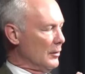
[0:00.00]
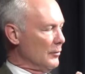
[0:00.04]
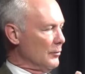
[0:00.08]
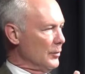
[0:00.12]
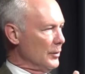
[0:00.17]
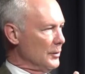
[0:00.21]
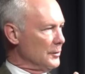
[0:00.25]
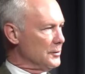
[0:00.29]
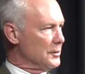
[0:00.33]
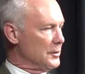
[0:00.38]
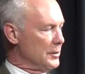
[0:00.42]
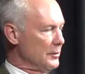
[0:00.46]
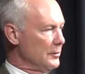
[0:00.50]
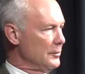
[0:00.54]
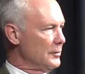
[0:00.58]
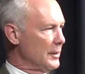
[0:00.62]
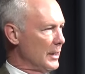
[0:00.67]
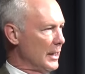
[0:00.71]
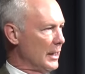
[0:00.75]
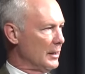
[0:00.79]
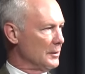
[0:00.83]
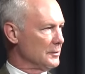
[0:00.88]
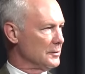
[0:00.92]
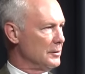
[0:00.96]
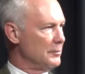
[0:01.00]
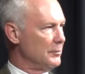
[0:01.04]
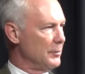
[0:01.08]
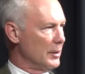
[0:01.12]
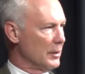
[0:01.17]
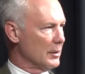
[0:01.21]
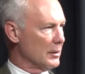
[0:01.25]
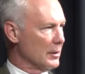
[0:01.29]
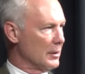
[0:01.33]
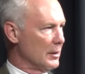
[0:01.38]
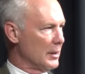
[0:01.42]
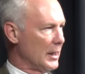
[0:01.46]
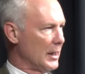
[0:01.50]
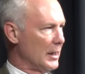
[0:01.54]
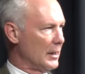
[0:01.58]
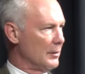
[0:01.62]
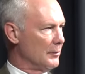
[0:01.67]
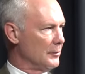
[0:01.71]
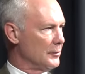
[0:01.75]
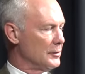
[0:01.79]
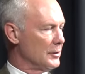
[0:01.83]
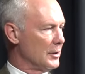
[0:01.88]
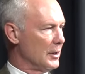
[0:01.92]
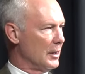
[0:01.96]
with 2,000
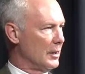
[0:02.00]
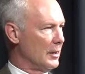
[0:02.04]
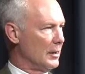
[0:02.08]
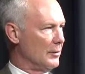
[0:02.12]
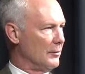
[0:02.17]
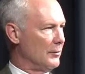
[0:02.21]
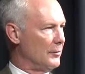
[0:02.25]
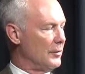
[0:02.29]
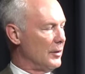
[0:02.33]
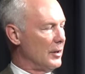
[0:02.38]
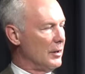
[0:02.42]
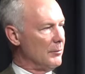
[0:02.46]
milligrams of